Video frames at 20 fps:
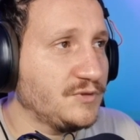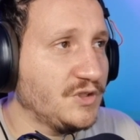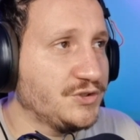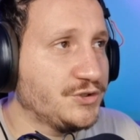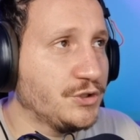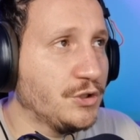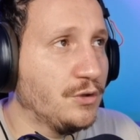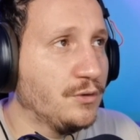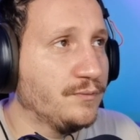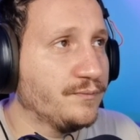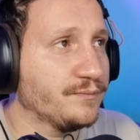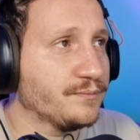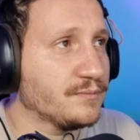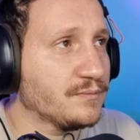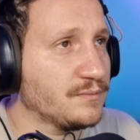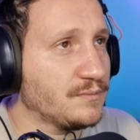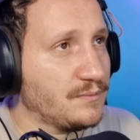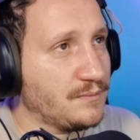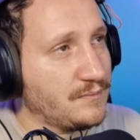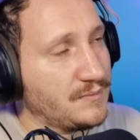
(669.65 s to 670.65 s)
So
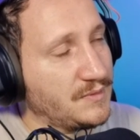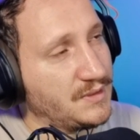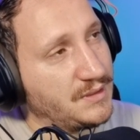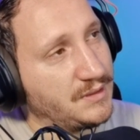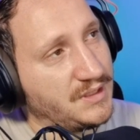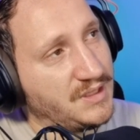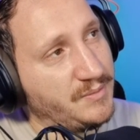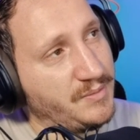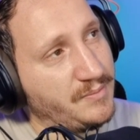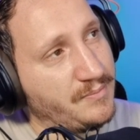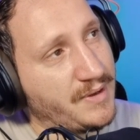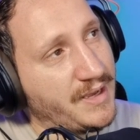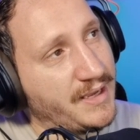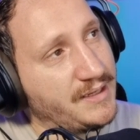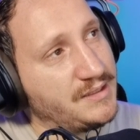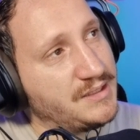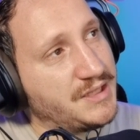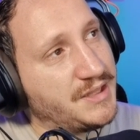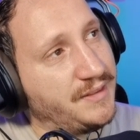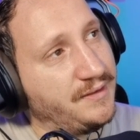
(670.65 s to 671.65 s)
keep in
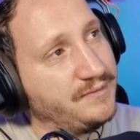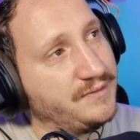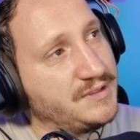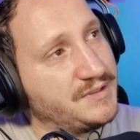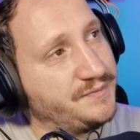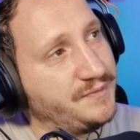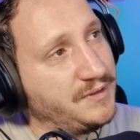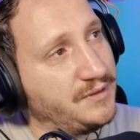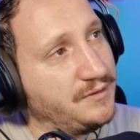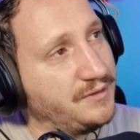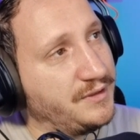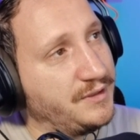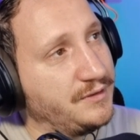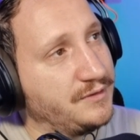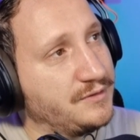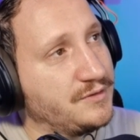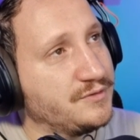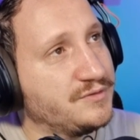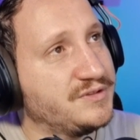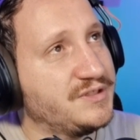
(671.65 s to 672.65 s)
mind this figure
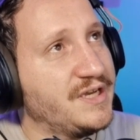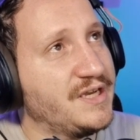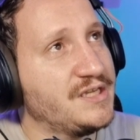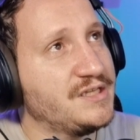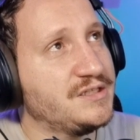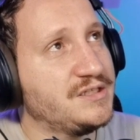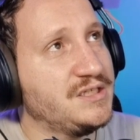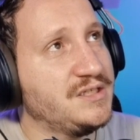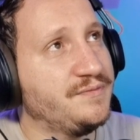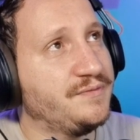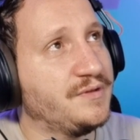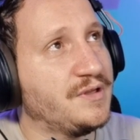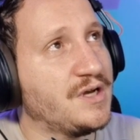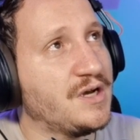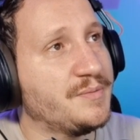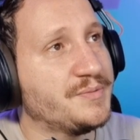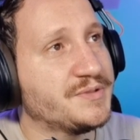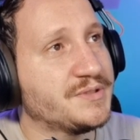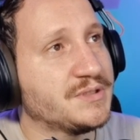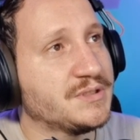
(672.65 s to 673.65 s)
here. So 10
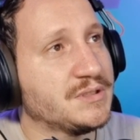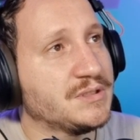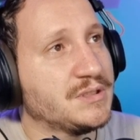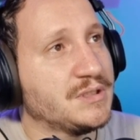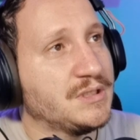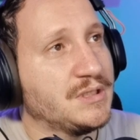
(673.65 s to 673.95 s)
T-flops,